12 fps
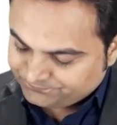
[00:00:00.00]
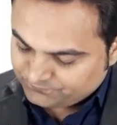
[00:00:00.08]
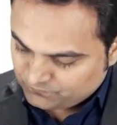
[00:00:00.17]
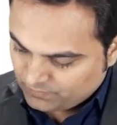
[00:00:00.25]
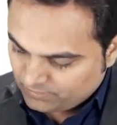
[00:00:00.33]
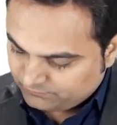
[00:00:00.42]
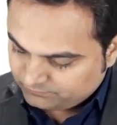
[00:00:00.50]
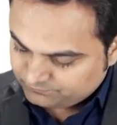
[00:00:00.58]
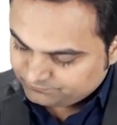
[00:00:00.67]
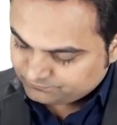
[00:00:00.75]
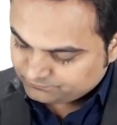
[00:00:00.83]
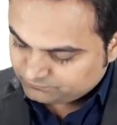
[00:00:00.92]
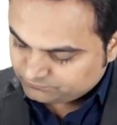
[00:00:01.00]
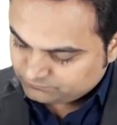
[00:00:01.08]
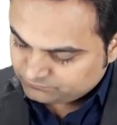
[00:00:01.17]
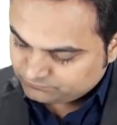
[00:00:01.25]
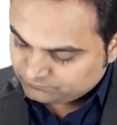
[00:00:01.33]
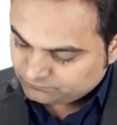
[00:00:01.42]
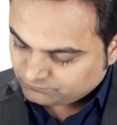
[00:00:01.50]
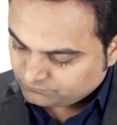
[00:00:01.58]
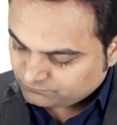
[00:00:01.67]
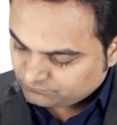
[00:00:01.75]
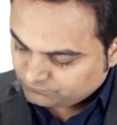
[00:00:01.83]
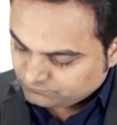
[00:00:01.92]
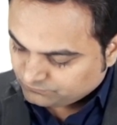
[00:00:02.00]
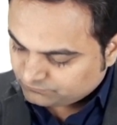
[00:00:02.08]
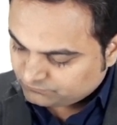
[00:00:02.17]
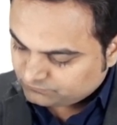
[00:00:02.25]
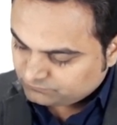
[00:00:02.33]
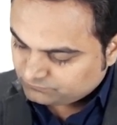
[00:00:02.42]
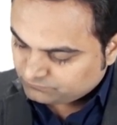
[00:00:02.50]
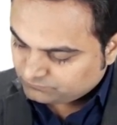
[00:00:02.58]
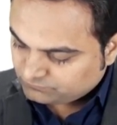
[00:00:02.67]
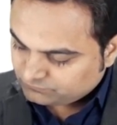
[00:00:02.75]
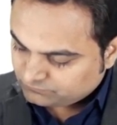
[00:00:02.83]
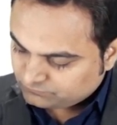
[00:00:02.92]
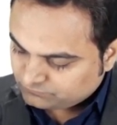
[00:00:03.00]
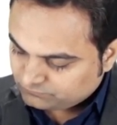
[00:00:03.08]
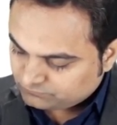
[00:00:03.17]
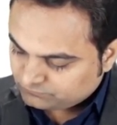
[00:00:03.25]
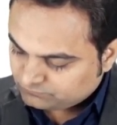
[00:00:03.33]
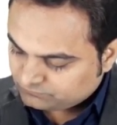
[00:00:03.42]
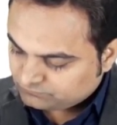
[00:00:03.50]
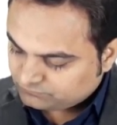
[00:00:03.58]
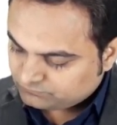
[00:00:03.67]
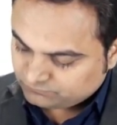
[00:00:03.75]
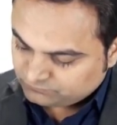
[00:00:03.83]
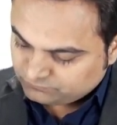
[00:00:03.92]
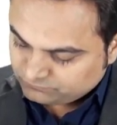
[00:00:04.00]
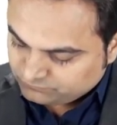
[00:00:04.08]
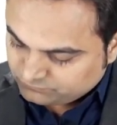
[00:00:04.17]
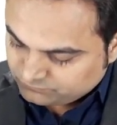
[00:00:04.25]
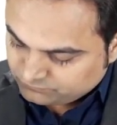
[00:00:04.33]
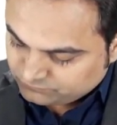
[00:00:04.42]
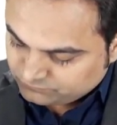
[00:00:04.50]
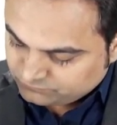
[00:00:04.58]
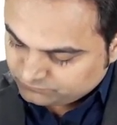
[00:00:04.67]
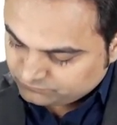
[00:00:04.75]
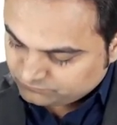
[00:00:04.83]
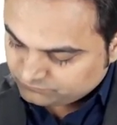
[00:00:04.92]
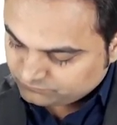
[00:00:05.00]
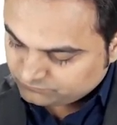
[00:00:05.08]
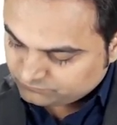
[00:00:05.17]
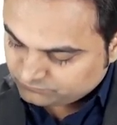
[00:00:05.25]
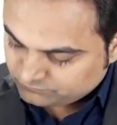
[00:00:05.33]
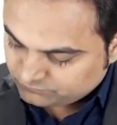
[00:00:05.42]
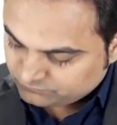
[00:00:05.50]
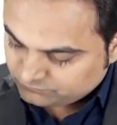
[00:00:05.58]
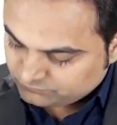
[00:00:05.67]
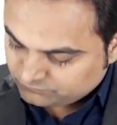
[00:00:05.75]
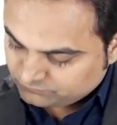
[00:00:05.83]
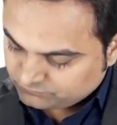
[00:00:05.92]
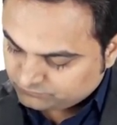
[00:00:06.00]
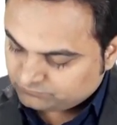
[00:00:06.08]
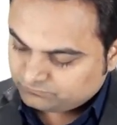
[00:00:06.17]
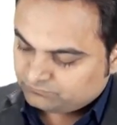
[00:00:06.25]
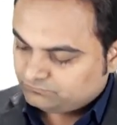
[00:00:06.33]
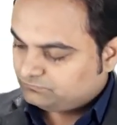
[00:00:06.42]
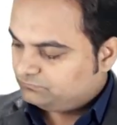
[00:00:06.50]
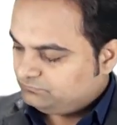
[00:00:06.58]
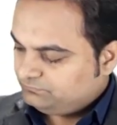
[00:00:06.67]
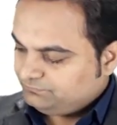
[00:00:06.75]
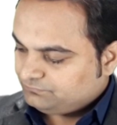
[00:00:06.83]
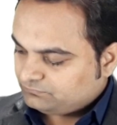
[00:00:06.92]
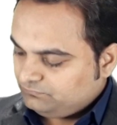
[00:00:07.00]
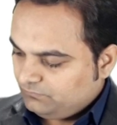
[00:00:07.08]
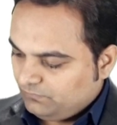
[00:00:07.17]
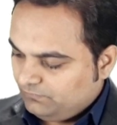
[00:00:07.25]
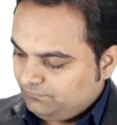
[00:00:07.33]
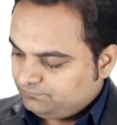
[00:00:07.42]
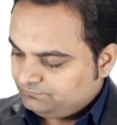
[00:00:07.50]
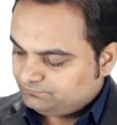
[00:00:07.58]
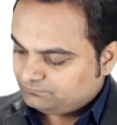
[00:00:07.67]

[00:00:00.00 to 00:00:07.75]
Nothing is said.